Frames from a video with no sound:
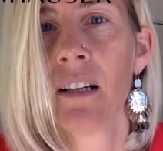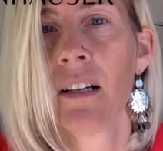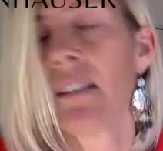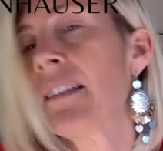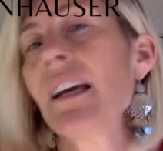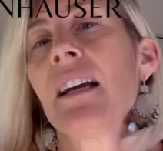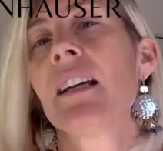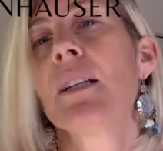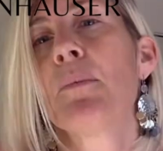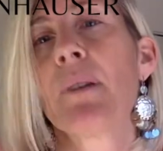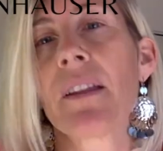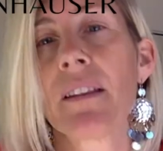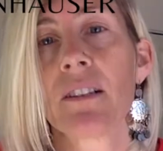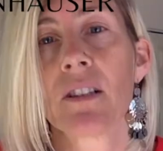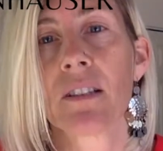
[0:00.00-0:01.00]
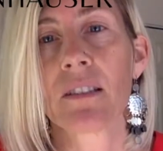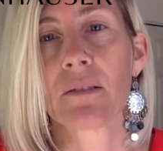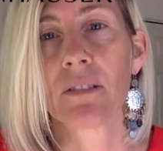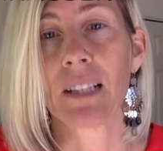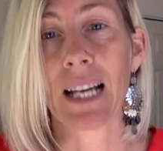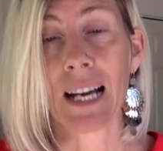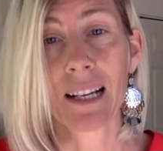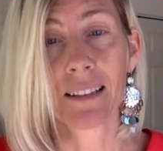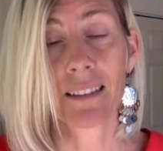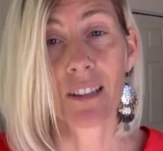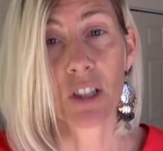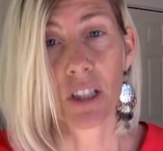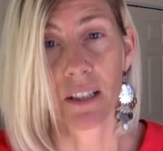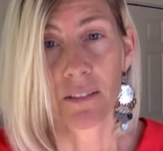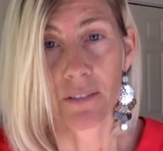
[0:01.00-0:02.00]
take a deep breath and just relax and
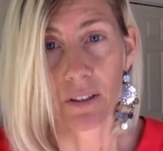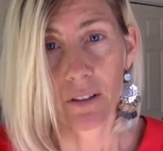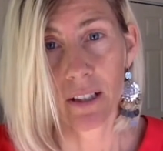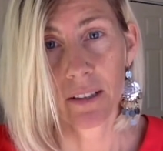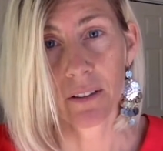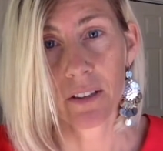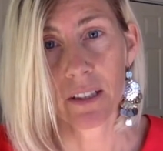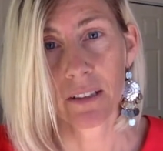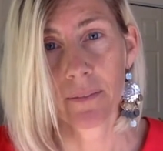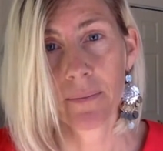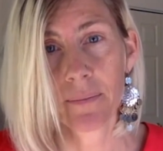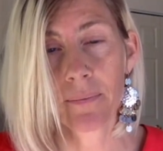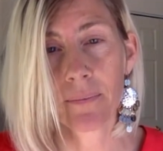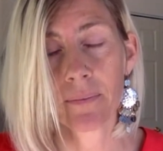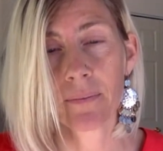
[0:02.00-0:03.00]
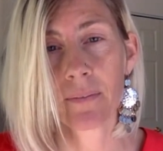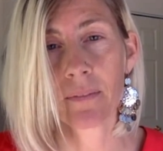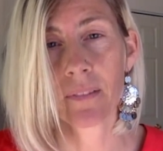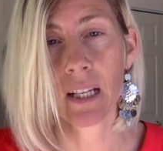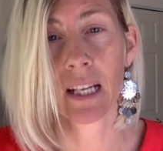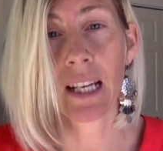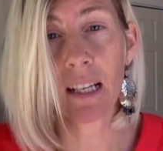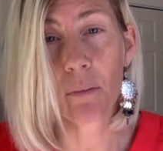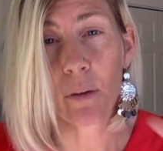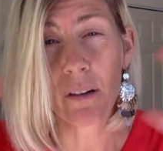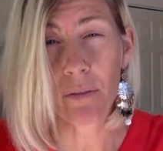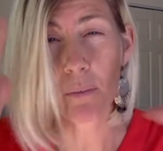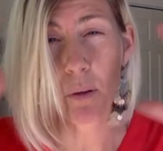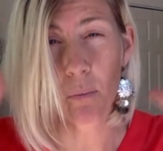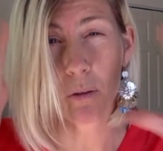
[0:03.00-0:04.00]
shift your energy and get away
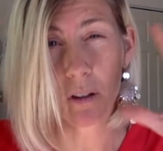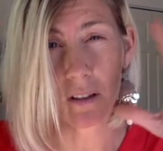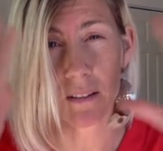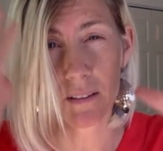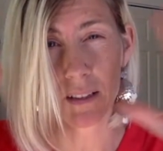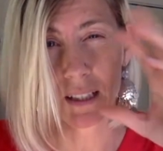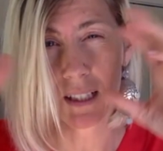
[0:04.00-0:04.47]
from the words, right?